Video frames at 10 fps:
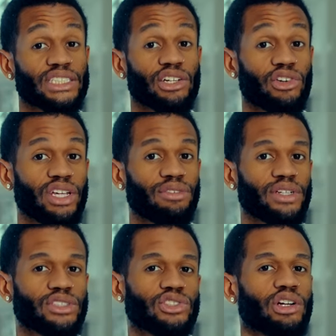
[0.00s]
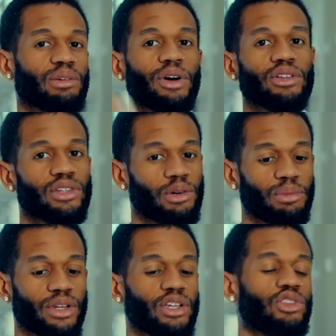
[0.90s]
that's underneath it start to melt a little
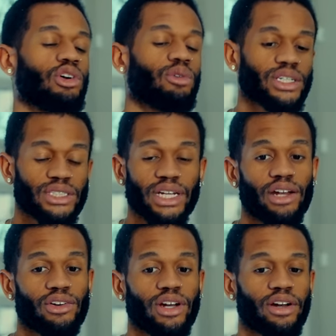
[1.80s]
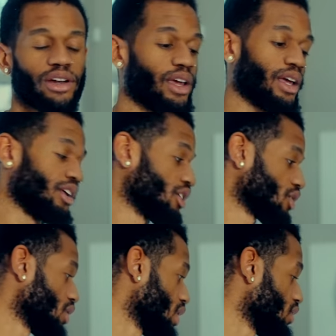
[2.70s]
bit. Then you throw the rest of that on there. You
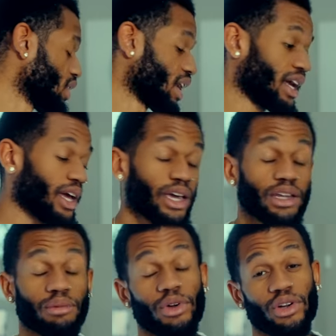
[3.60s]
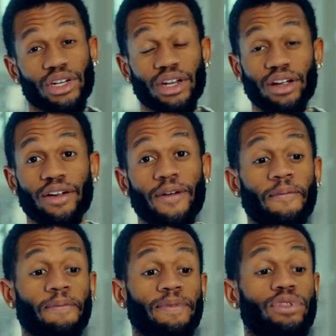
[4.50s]
gonna throw a little egg and the milk in there.
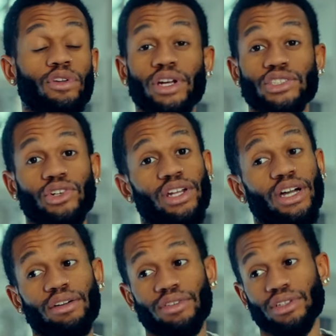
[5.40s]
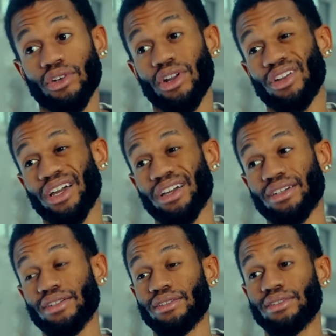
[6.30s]
Throw that straight in the oven. Throw that on like
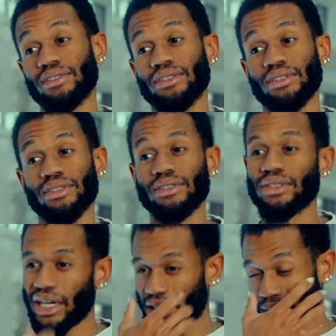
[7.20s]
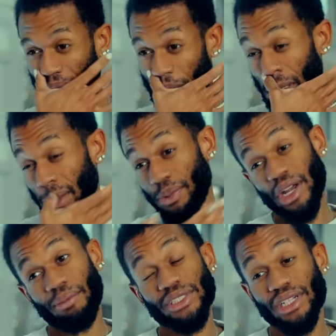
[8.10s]
a. I throw it. It depends
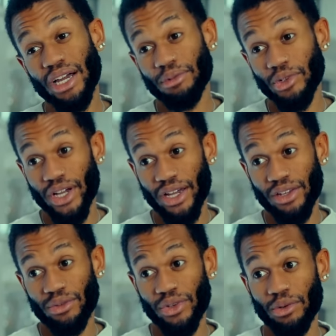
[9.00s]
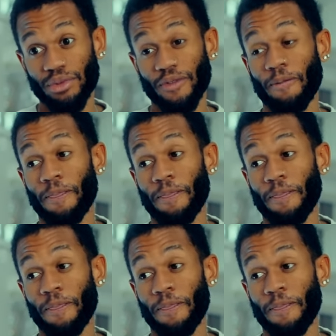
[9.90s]
on how much time you got. You feel me?